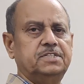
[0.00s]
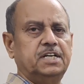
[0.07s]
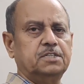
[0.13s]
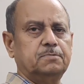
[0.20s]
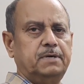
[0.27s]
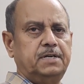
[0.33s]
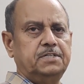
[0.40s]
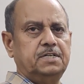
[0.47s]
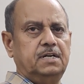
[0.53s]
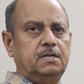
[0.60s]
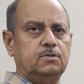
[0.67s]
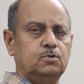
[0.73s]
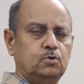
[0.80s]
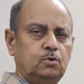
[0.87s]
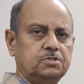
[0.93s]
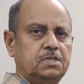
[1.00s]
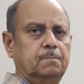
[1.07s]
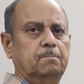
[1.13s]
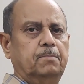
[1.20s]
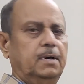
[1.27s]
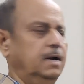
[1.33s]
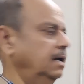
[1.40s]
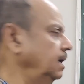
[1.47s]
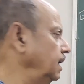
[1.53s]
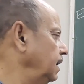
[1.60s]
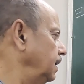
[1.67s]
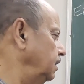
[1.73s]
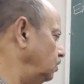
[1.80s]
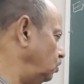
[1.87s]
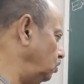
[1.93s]
expression so simple
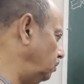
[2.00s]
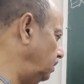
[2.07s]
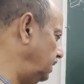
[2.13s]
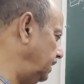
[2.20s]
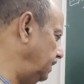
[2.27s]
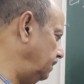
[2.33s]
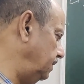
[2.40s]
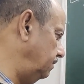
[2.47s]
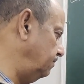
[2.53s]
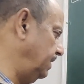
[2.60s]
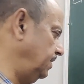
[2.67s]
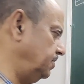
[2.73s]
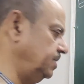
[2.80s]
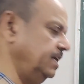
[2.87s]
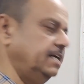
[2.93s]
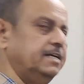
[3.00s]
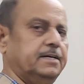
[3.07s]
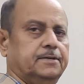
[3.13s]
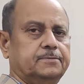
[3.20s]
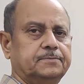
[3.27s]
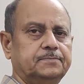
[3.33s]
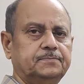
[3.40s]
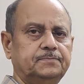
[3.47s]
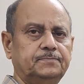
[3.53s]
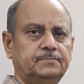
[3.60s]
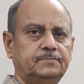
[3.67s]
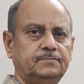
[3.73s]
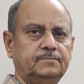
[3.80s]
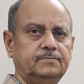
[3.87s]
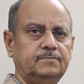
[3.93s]
to differentiate here.
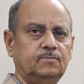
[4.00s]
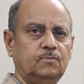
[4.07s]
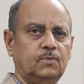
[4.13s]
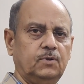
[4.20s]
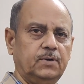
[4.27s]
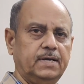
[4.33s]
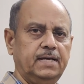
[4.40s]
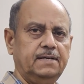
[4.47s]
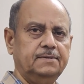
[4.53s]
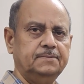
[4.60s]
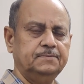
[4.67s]
Okay.